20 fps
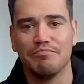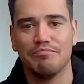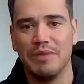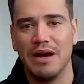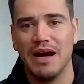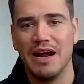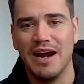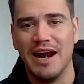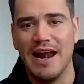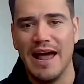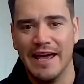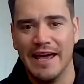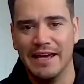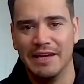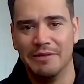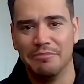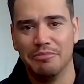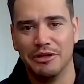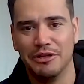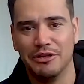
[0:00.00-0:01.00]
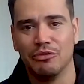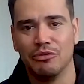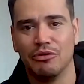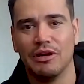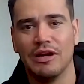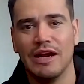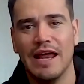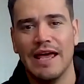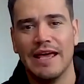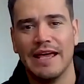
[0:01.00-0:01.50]
I like but
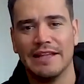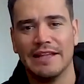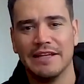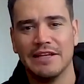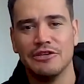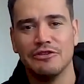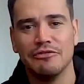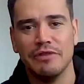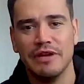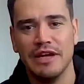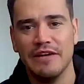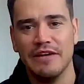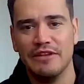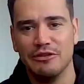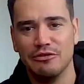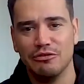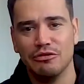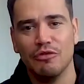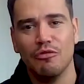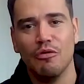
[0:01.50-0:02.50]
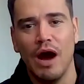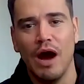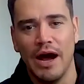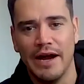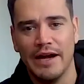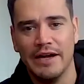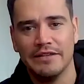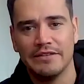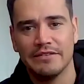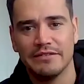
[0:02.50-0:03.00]
don't like. And then you leave it to the
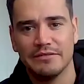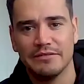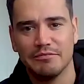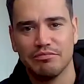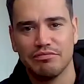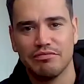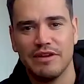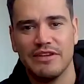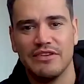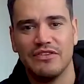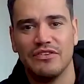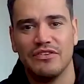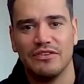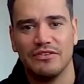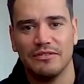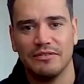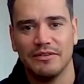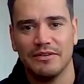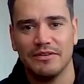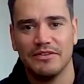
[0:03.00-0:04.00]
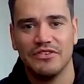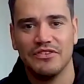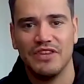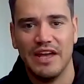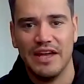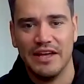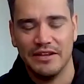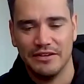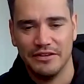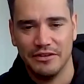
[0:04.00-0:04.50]
wild, press
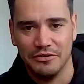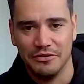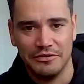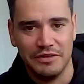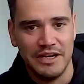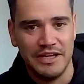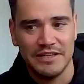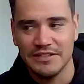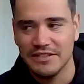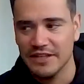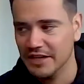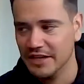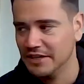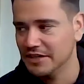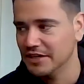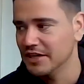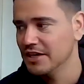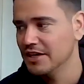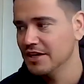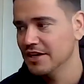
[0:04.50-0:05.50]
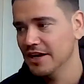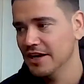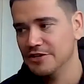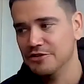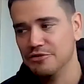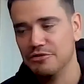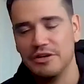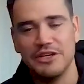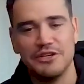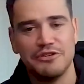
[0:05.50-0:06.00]
send on LinkedIn,
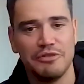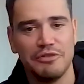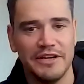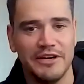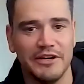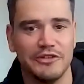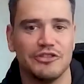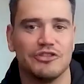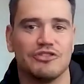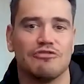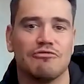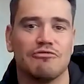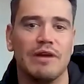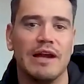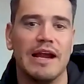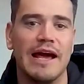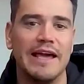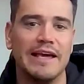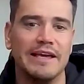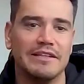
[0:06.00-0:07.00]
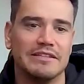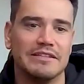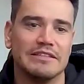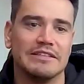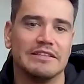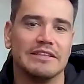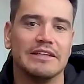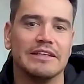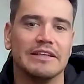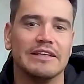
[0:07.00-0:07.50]
and you literally got three
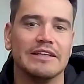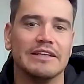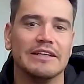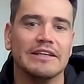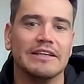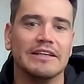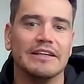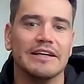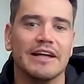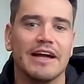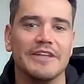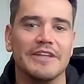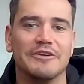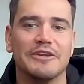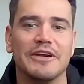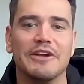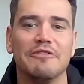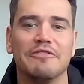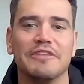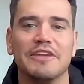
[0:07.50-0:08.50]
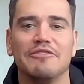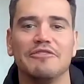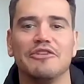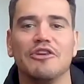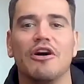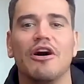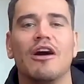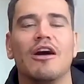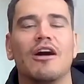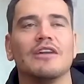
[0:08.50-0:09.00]
likes. Yeah. And you kind of give
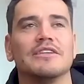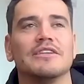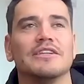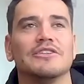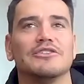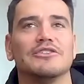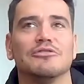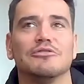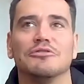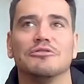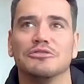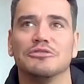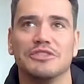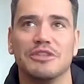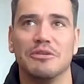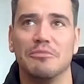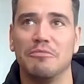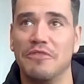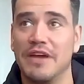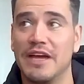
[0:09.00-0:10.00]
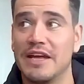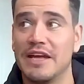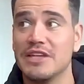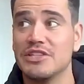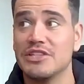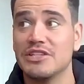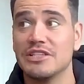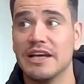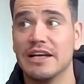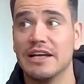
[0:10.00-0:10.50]
your heart and soul to something. And it's
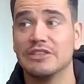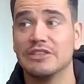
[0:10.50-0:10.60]
just like